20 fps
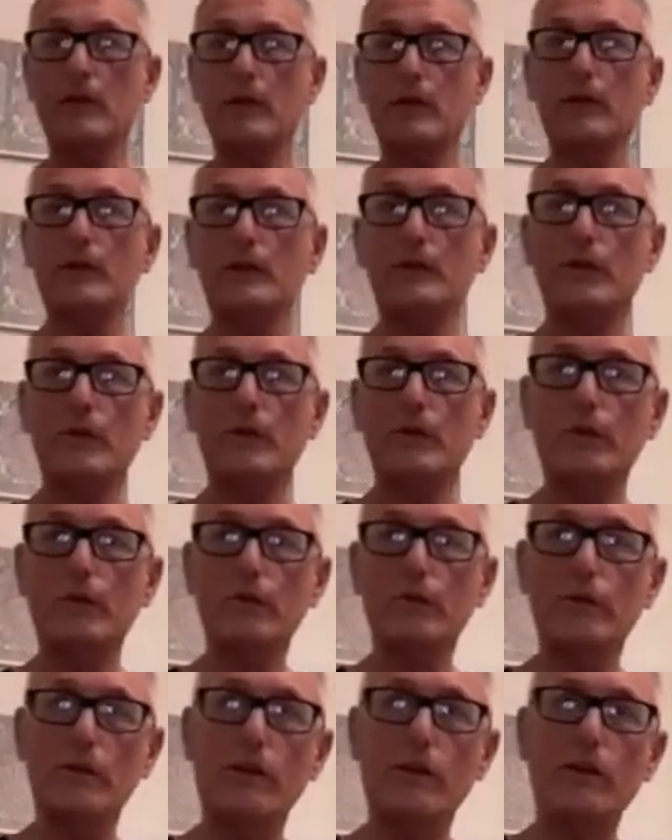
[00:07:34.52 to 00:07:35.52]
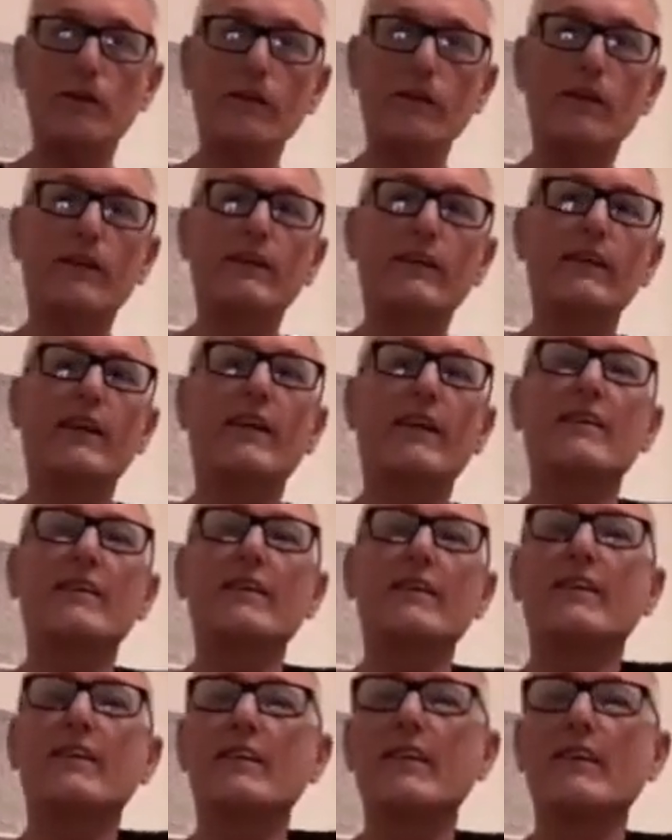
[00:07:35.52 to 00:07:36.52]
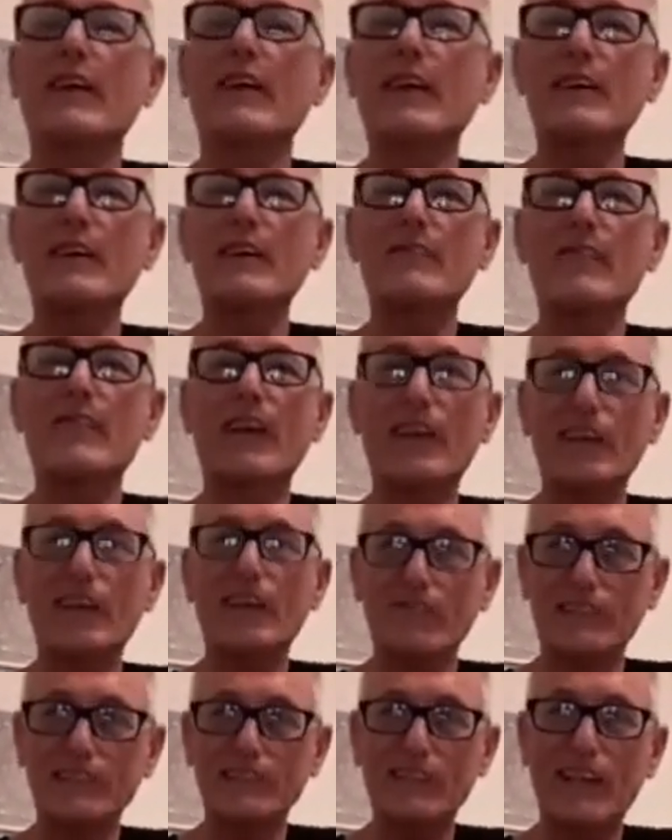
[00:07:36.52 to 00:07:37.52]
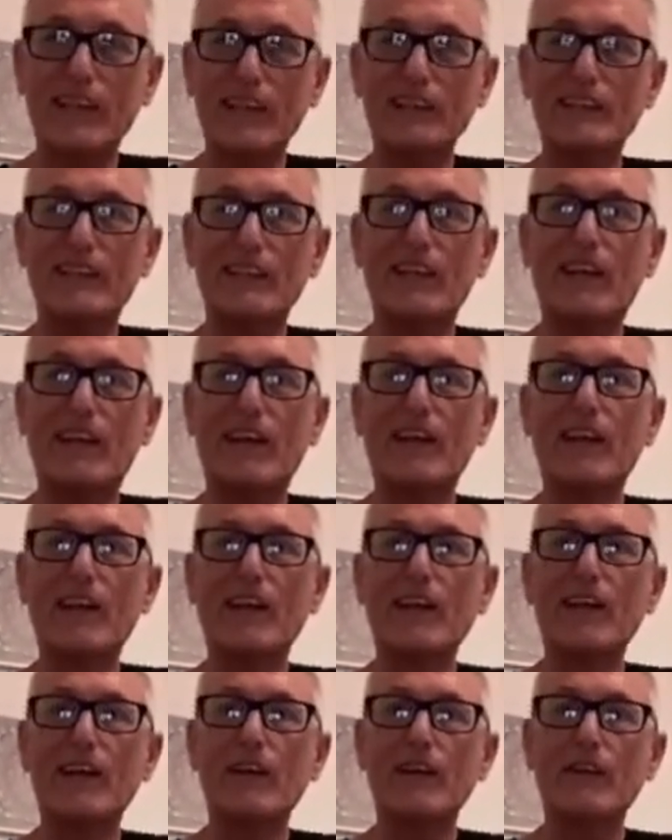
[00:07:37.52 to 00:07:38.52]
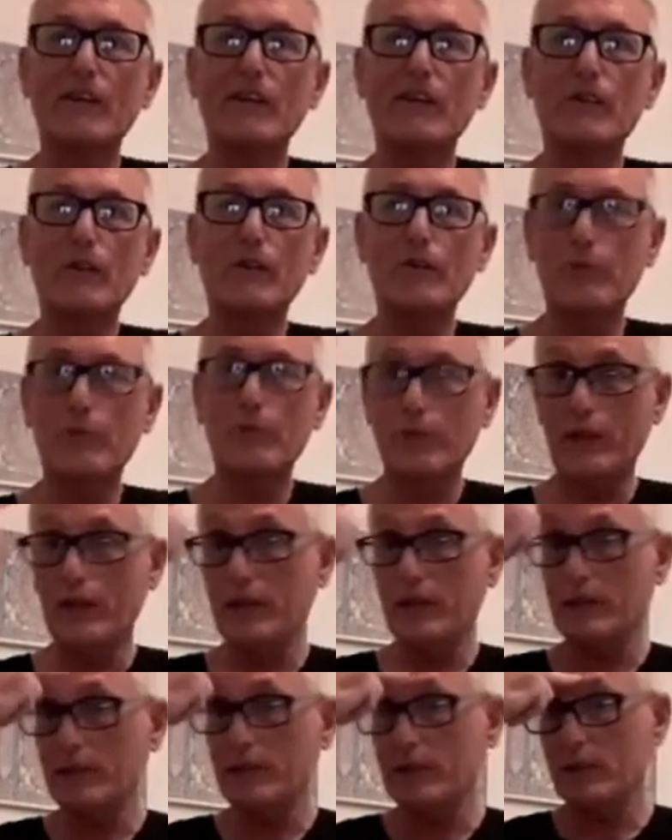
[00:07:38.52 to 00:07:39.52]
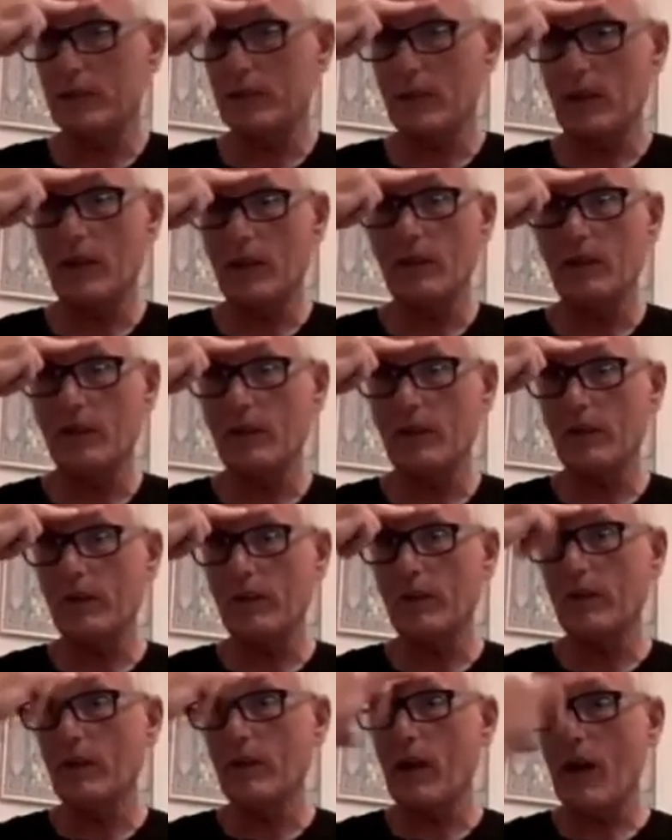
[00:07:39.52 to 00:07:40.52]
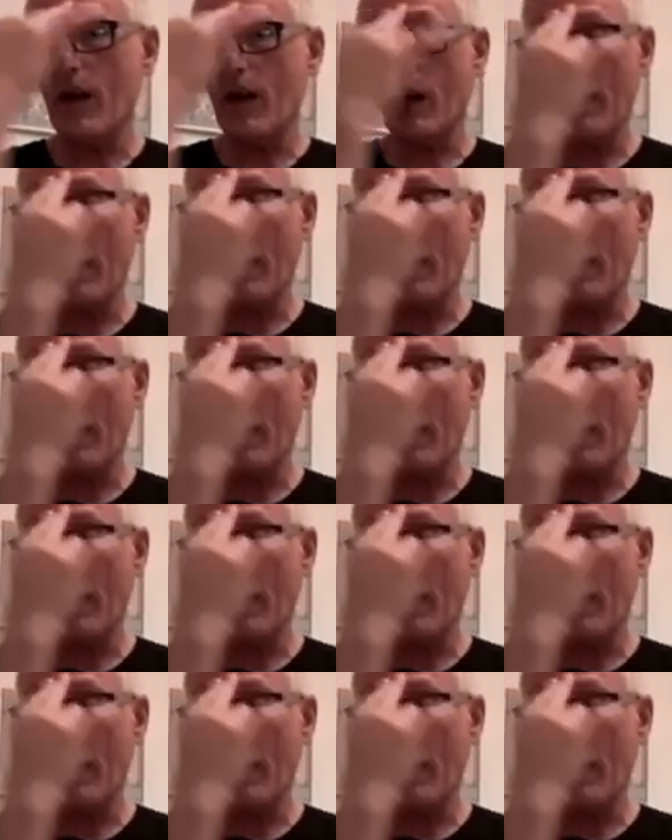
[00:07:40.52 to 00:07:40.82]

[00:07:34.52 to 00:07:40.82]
these two, I don't know why I keep making mistakes today. 2 fingers on the third eye